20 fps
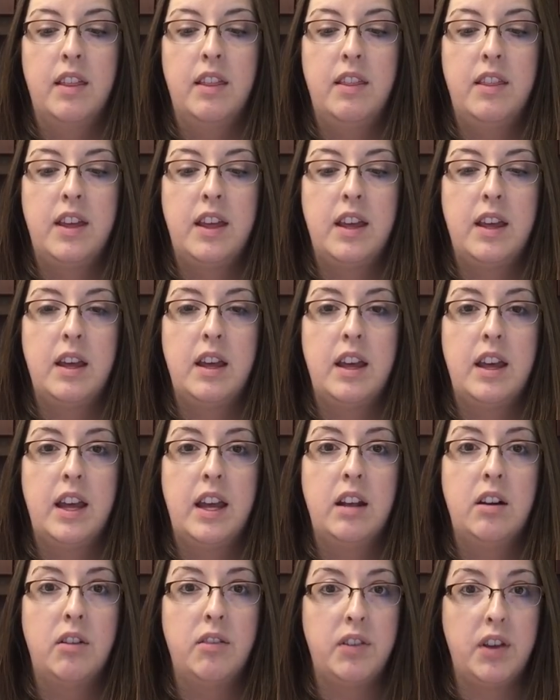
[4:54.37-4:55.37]
the
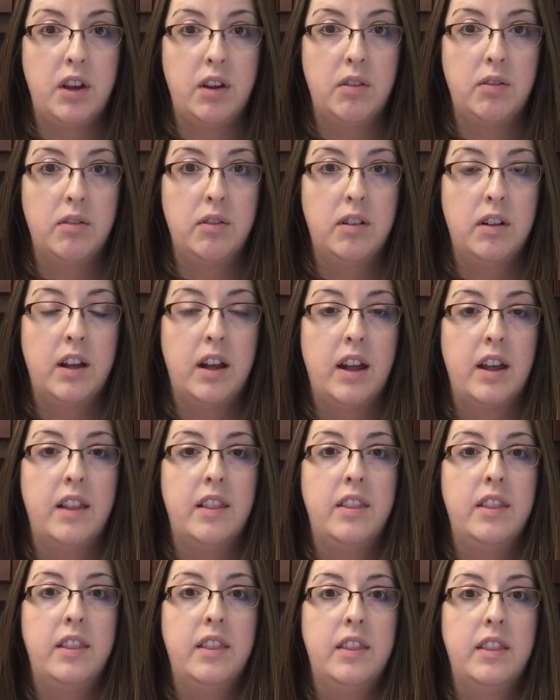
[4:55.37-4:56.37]
interview,
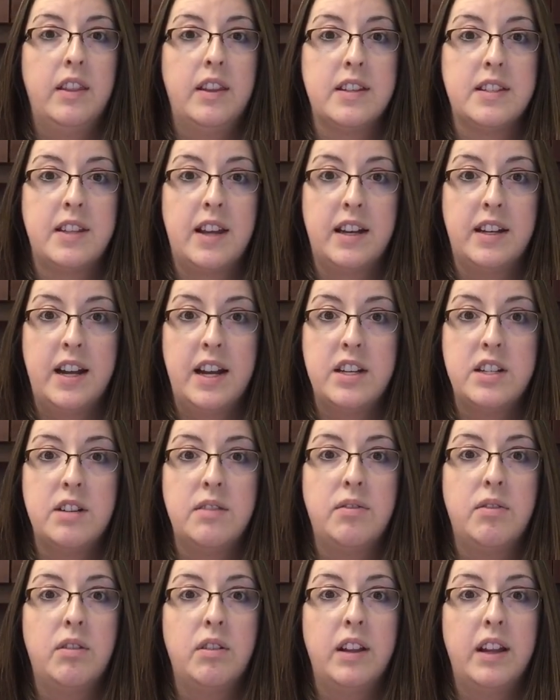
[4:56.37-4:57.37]
the
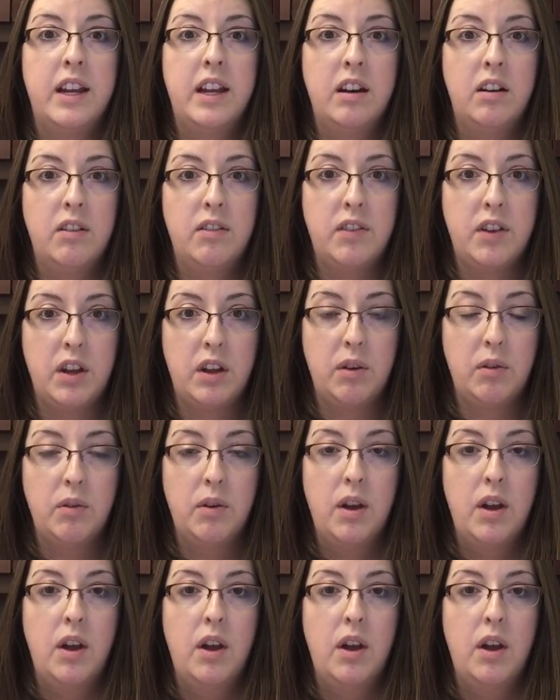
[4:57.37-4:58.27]
citation for the interview.